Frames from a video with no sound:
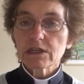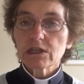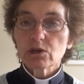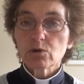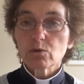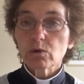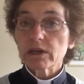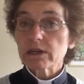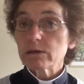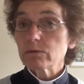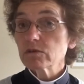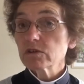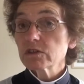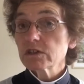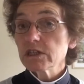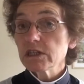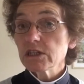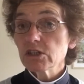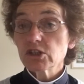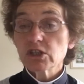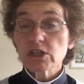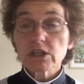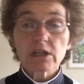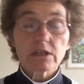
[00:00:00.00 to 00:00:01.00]
When he was
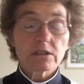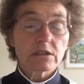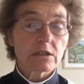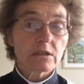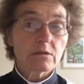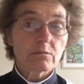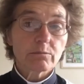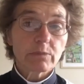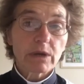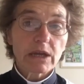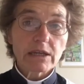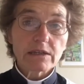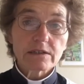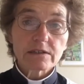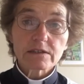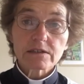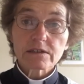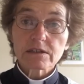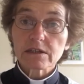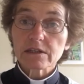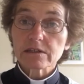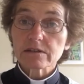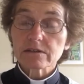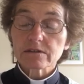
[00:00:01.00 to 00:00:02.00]
teaching, he didn't base
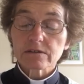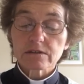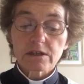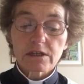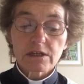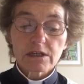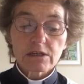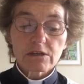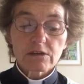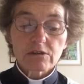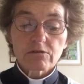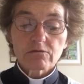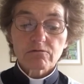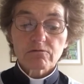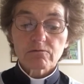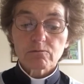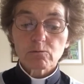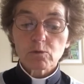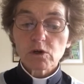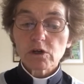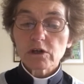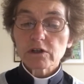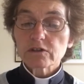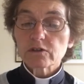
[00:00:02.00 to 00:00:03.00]
his
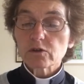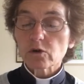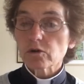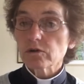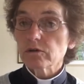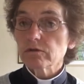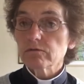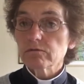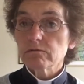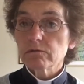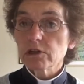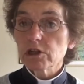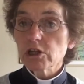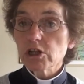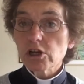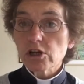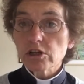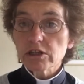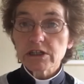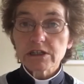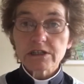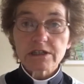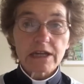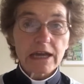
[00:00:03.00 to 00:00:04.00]
words on
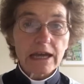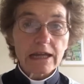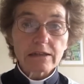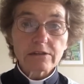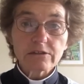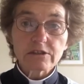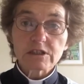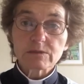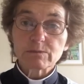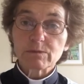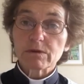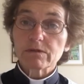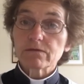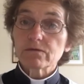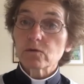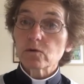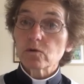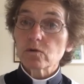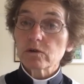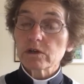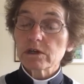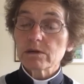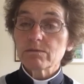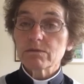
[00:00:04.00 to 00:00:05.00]
learned elders
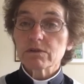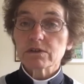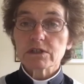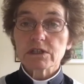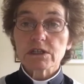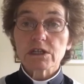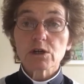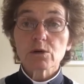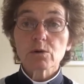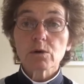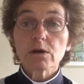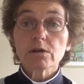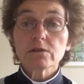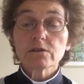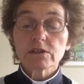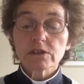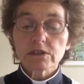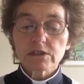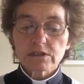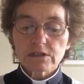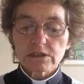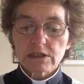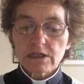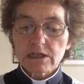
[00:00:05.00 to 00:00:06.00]
before him that he
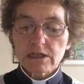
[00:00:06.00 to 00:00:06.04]
quoted,